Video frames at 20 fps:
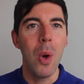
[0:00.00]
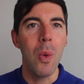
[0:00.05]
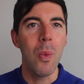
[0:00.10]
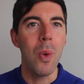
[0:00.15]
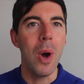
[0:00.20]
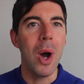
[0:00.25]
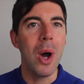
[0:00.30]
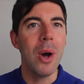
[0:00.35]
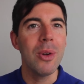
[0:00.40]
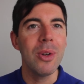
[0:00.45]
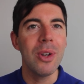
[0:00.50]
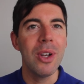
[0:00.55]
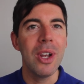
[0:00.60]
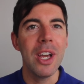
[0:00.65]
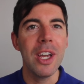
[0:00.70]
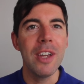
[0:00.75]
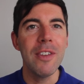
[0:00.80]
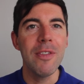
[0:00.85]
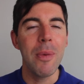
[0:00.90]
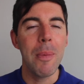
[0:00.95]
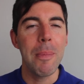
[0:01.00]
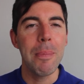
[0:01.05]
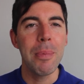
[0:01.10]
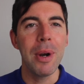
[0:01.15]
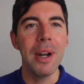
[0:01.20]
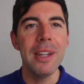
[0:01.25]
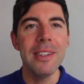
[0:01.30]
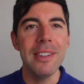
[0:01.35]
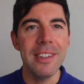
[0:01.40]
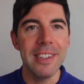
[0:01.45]
Wildlife
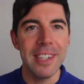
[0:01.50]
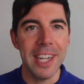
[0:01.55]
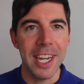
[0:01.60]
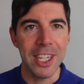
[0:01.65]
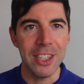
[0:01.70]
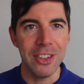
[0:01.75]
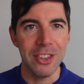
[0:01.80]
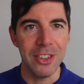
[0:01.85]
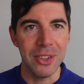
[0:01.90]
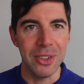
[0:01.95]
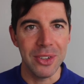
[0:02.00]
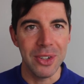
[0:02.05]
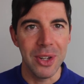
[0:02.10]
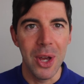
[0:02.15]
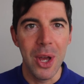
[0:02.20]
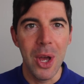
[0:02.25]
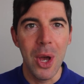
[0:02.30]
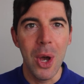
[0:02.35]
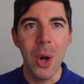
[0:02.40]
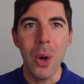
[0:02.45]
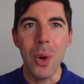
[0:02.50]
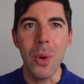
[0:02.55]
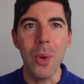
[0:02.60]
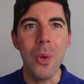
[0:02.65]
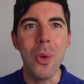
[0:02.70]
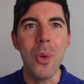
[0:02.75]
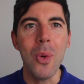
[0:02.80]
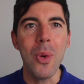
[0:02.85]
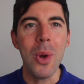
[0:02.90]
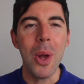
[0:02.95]
presentation,
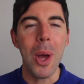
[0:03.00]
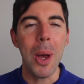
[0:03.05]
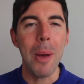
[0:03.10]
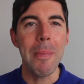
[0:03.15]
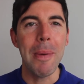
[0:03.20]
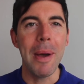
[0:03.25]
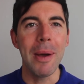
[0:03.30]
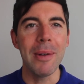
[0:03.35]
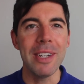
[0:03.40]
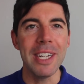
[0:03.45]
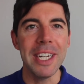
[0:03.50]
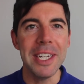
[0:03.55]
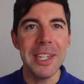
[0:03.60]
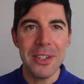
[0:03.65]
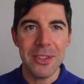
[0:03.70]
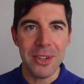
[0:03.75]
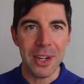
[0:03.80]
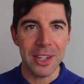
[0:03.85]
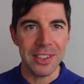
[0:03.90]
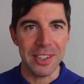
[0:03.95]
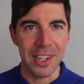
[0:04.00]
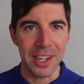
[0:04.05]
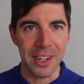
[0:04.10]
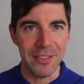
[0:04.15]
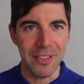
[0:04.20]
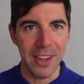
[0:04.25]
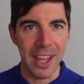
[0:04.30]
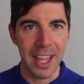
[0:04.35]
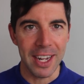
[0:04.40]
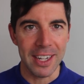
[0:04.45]
all about interesting
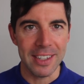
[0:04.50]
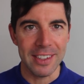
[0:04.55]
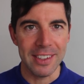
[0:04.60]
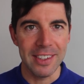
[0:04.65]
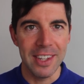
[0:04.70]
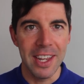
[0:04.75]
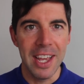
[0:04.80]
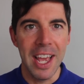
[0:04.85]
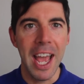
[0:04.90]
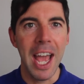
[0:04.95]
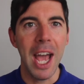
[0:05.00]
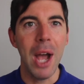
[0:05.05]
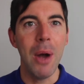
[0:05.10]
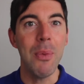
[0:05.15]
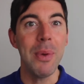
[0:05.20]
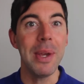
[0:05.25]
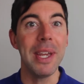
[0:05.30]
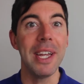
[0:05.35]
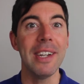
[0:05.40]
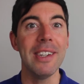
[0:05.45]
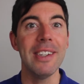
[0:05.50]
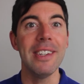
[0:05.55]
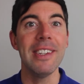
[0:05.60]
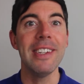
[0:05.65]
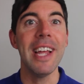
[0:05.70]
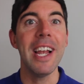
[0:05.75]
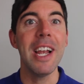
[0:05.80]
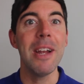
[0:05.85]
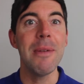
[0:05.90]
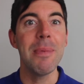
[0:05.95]
facts, how we can
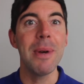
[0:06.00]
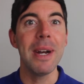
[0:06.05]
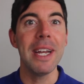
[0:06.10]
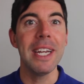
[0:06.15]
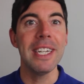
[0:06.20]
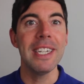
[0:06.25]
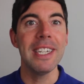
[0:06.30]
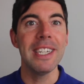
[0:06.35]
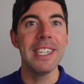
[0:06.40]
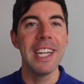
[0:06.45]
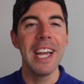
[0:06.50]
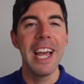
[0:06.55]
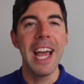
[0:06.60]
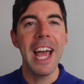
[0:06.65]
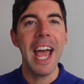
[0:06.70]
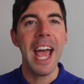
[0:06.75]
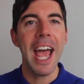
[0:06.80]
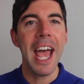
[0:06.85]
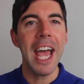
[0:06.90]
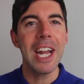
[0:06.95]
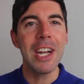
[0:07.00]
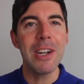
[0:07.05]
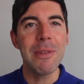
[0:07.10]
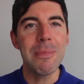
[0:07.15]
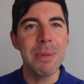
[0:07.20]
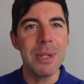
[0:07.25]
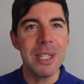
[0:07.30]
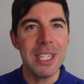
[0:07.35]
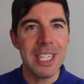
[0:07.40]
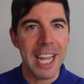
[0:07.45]
celebrate and
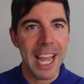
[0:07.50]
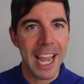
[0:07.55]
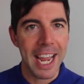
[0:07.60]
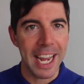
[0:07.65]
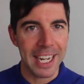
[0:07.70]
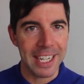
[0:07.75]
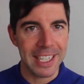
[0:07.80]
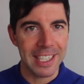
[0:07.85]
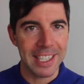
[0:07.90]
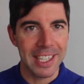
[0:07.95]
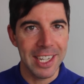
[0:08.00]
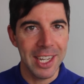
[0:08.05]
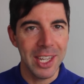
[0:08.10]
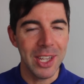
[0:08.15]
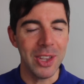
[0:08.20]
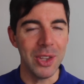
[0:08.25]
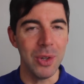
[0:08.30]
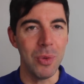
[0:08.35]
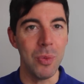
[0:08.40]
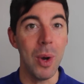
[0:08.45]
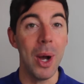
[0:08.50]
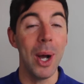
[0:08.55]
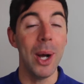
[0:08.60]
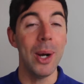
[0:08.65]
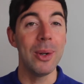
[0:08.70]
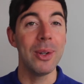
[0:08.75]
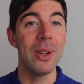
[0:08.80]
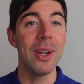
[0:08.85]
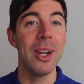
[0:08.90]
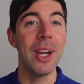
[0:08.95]
protect the
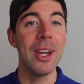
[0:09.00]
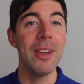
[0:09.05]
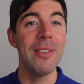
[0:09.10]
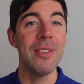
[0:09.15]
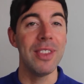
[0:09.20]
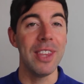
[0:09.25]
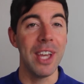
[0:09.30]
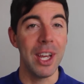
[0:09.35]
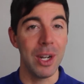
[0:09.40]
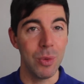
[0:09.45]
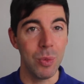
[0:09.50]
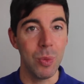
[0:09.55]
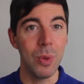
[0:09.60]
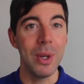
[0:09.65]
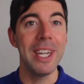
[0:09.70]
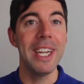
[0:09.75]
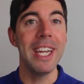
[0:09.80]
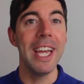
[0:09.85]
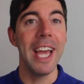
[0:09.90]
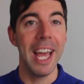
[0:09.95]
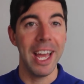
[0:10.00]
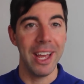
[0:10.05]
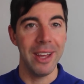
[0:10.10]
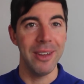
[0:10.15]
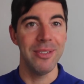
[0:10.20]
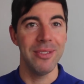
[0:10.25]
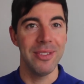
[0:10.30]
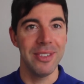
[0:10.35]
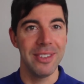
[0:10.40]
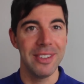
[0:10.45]
wildlife that we have.